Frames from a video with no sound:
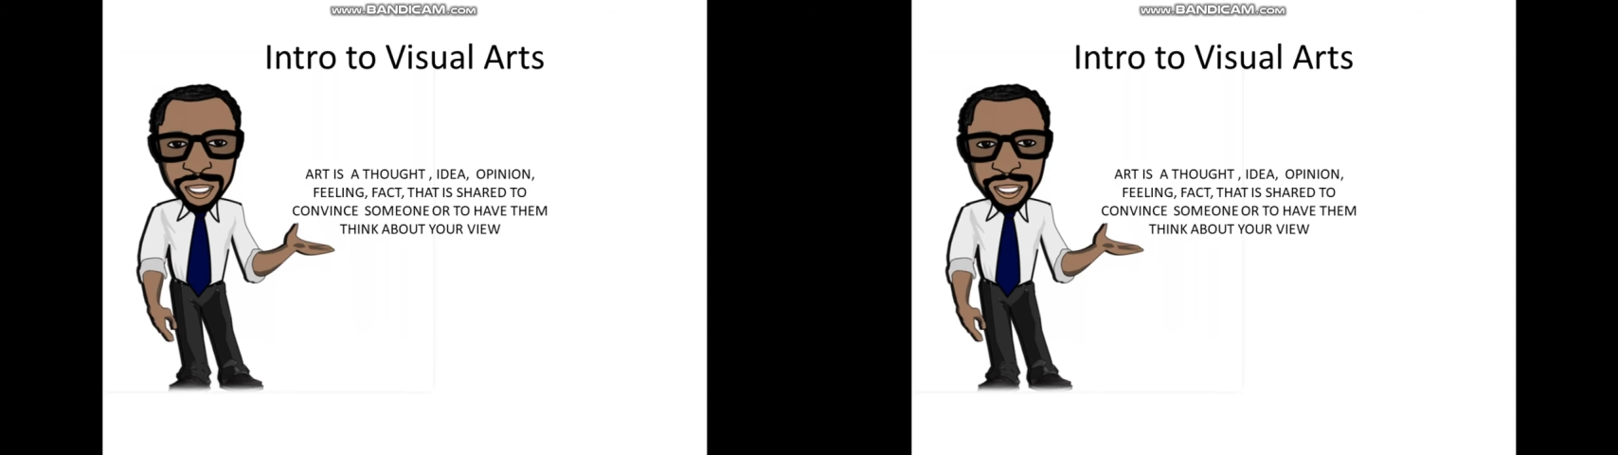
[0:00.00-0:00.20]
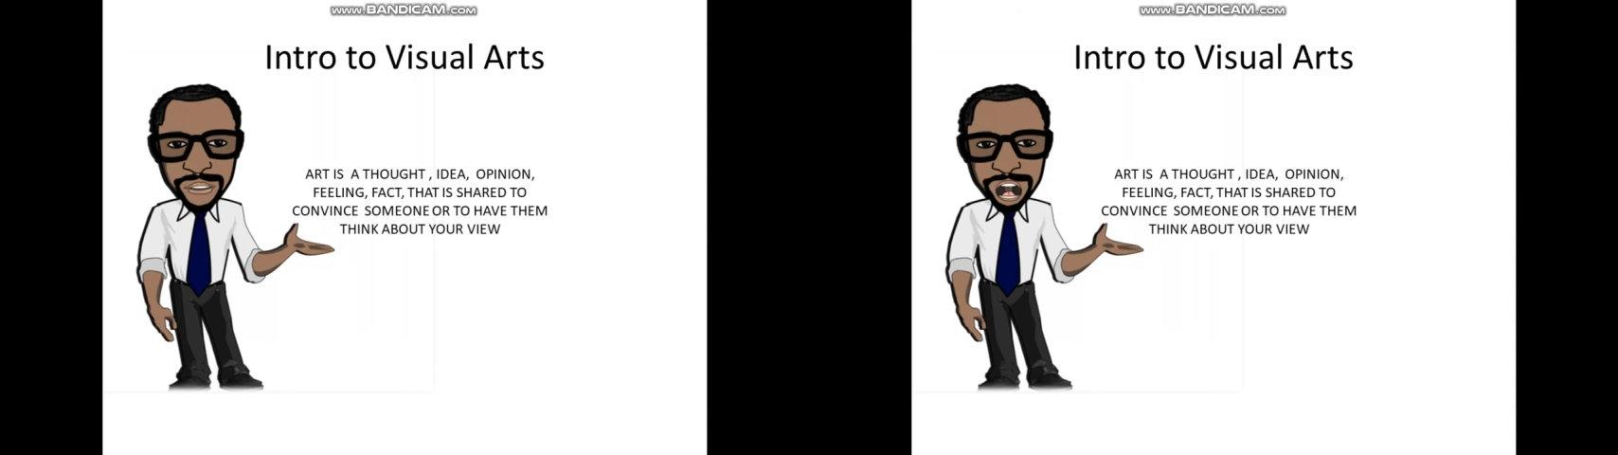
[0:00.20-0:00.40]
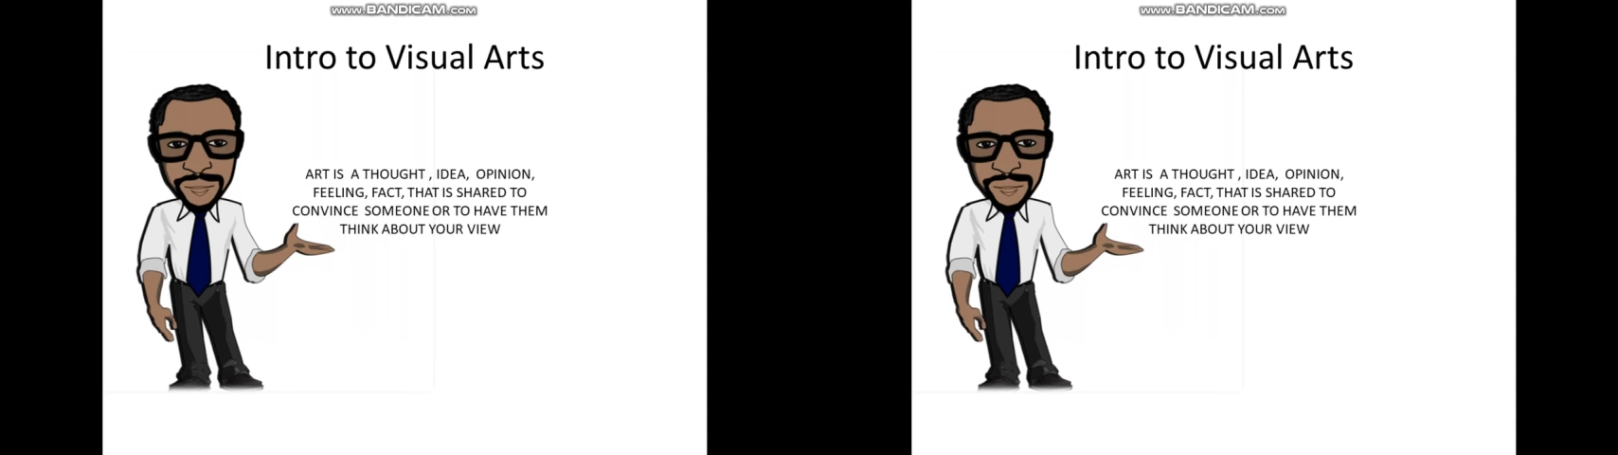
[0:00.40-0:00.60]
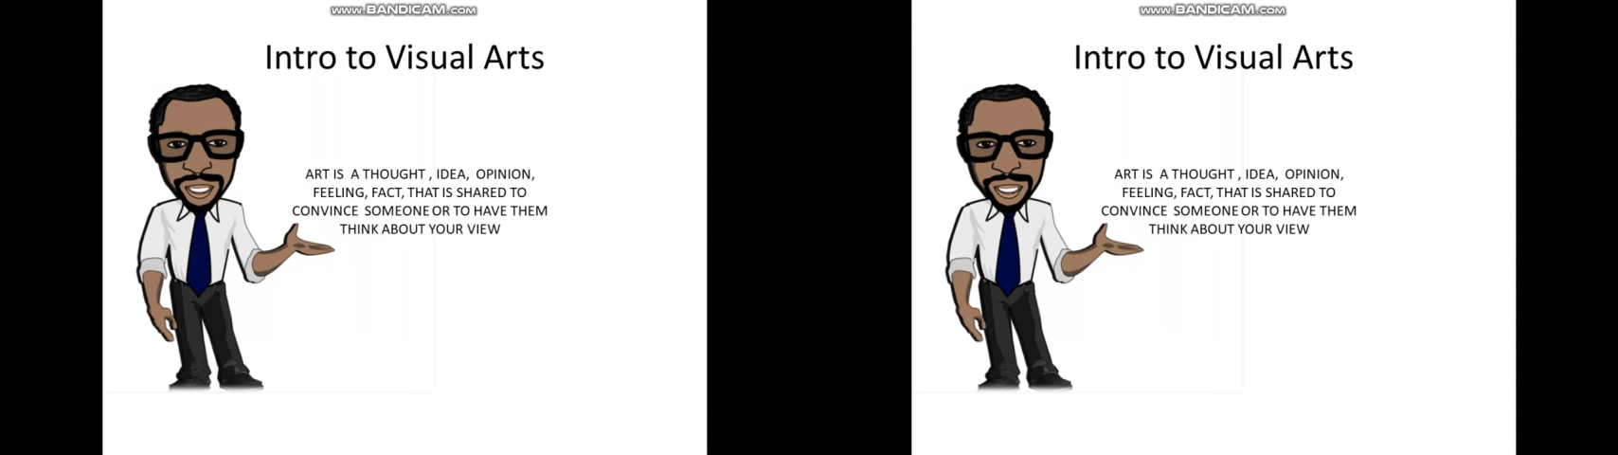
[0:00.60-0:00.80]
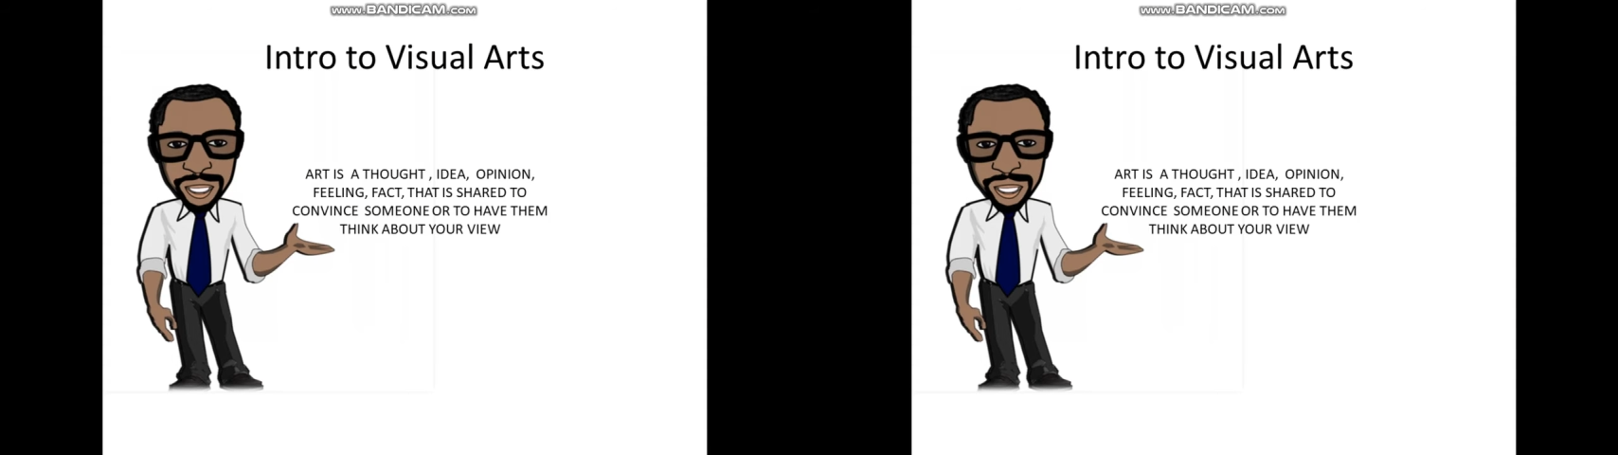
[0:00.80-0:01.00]
to
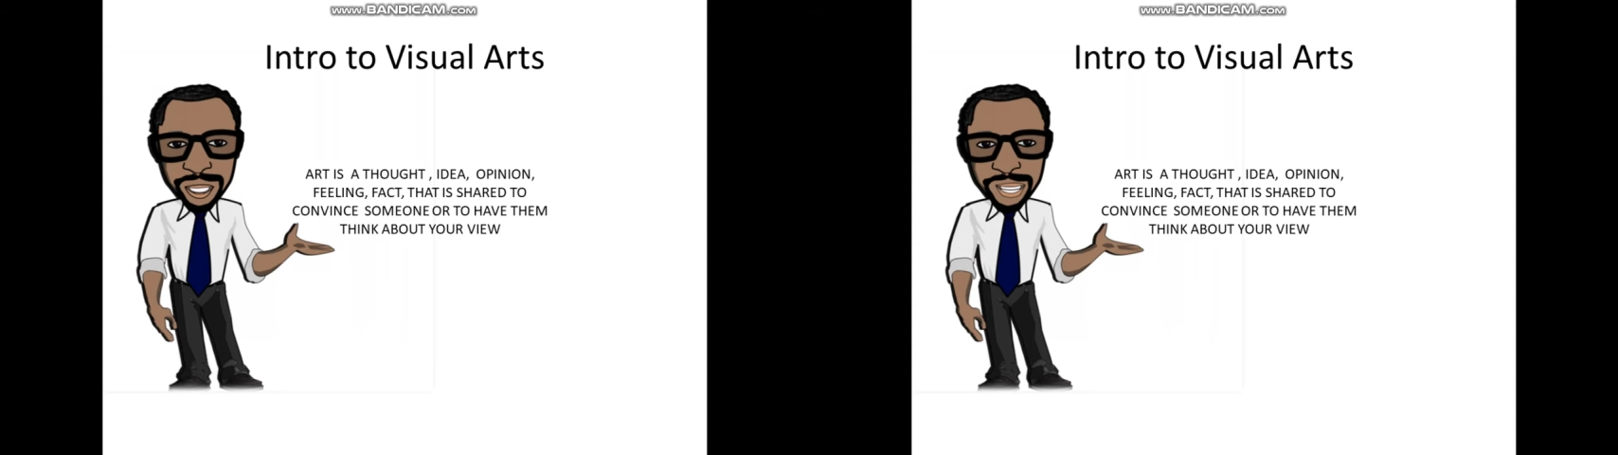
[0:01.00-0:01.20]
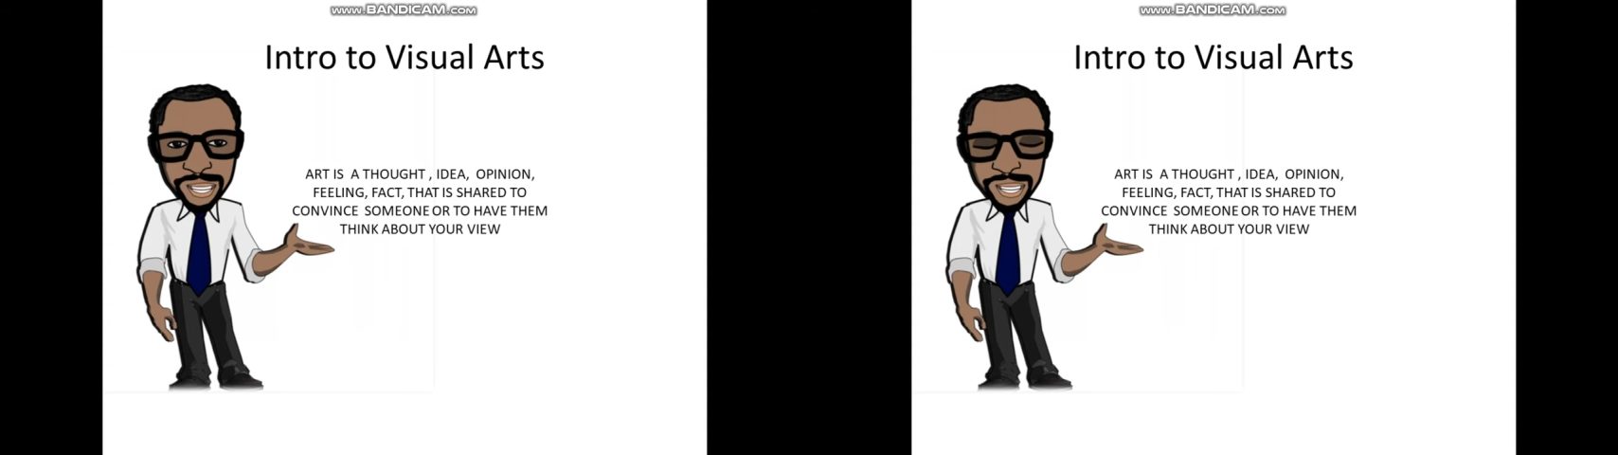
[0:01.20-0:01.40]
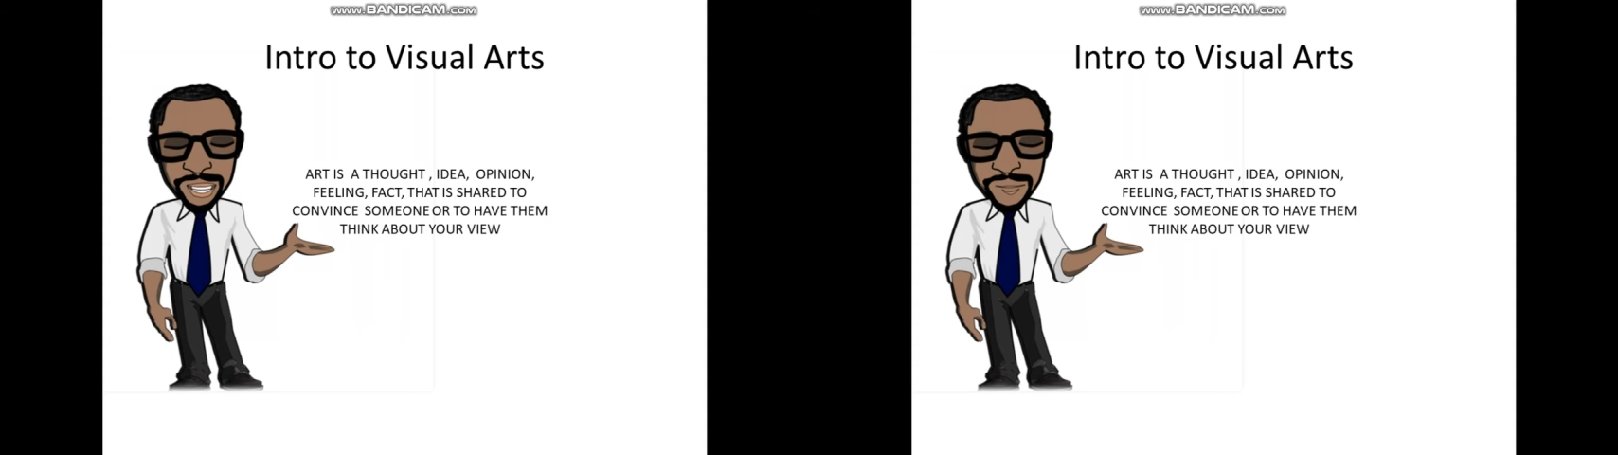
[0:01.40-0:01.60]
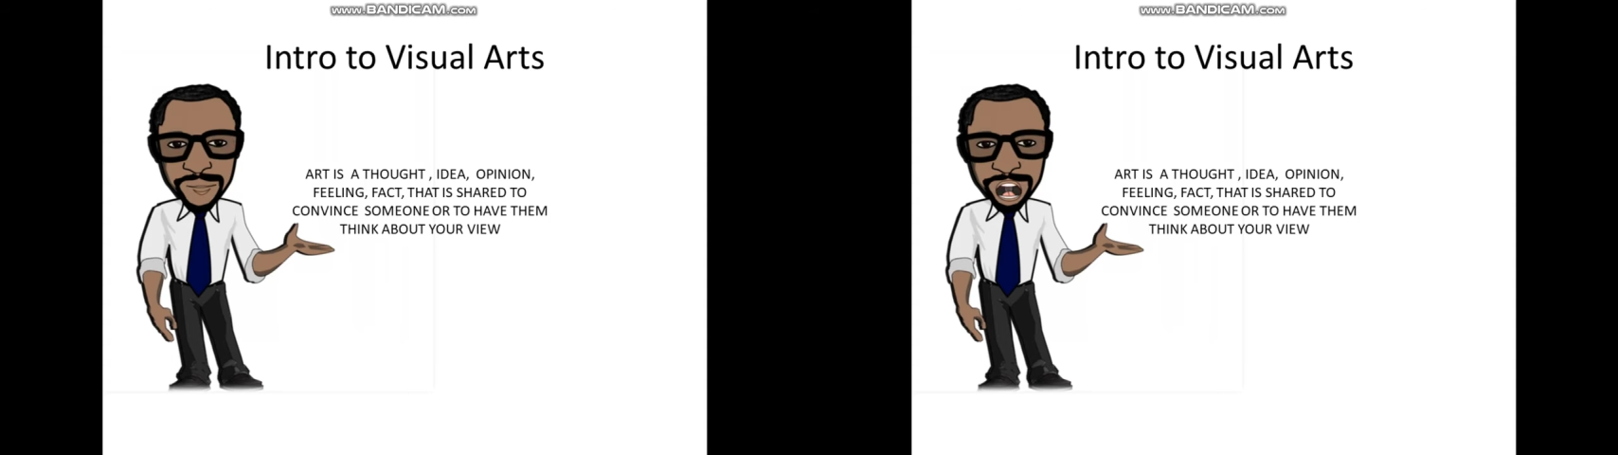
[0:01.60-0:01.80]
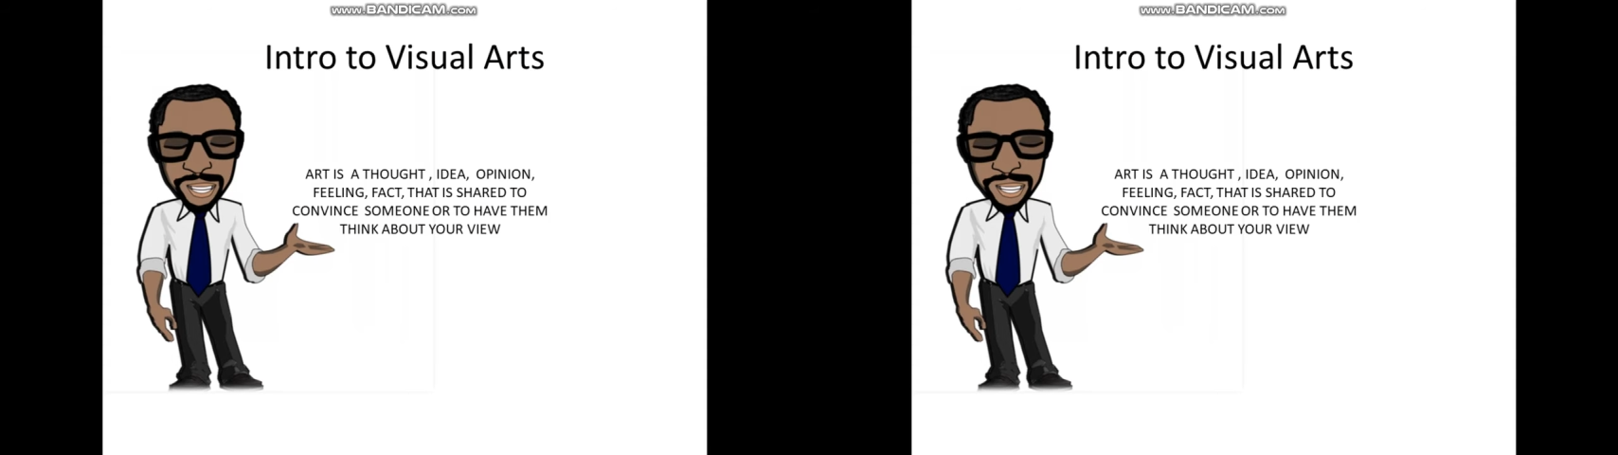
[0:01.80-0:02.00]
convince someone